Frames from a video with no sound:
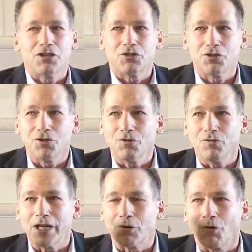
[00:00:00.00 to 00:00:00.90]

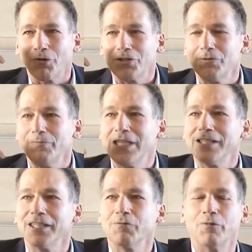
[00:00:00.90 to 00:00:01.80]
to in order to
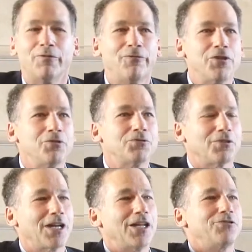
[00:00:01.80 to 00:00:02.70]
immediately refute or
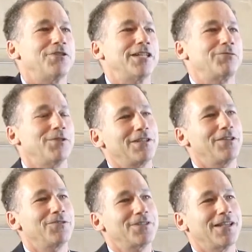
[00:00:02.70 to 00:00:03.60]
contradict what the
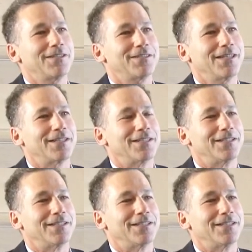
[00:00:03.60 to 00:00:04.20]
other side is saying.